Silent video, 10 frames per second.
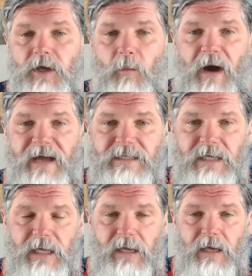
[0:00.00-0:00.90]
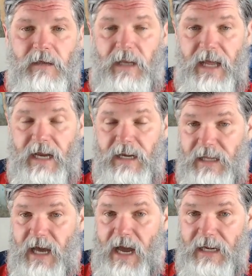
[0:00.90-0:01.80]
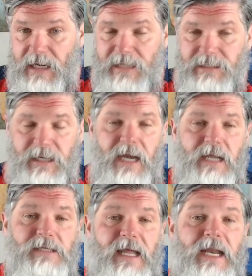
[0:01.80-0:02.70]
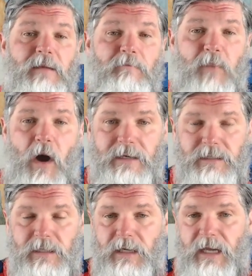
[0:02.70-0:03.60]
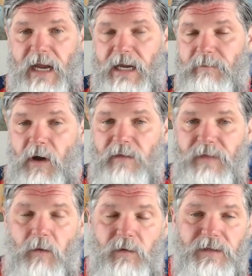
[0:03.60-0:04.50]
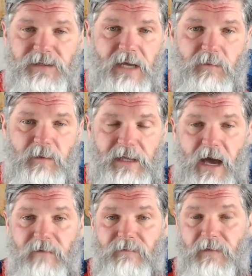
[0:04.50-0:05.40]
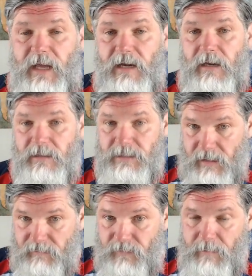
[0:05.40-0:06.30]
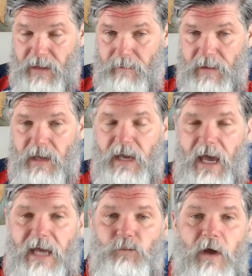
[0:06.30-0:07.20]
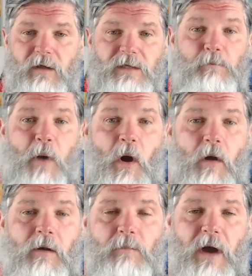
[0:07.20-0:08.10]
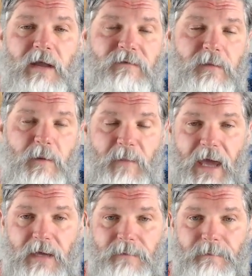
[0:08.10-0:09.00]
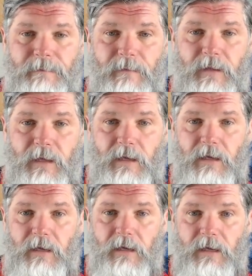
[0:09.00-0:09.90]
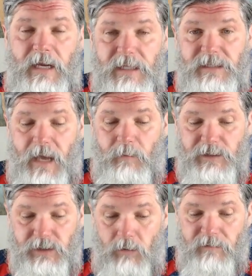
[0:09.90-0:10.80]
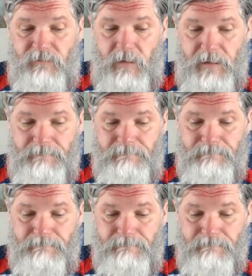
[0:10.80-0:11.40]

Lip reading: but the land that he got in 1980 is land he bought, and he bought that with the settlement he got for the land taken from him, as well as borrowing money from a bank. Yet his land was stolen from him.